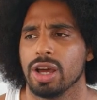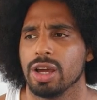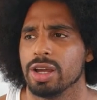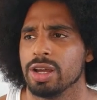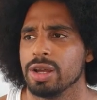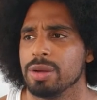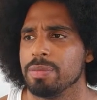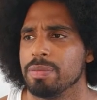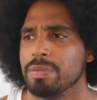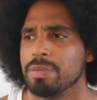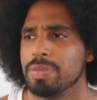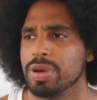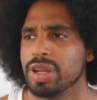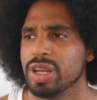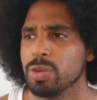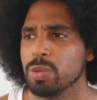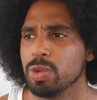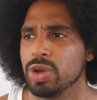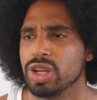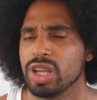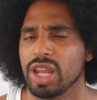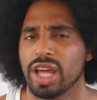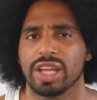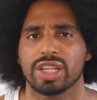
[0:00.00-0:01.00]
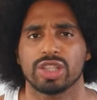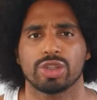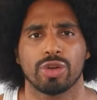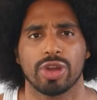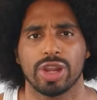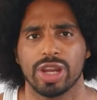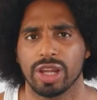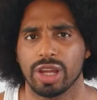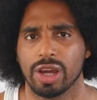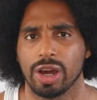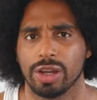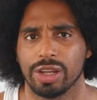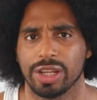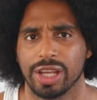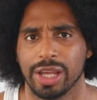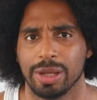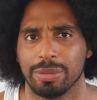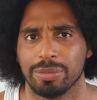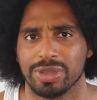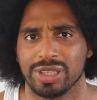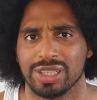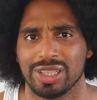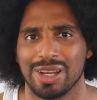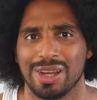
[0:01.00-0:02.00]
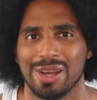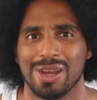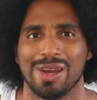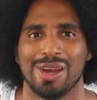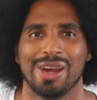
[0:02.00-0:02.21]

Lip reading: but it weren't like trading card games.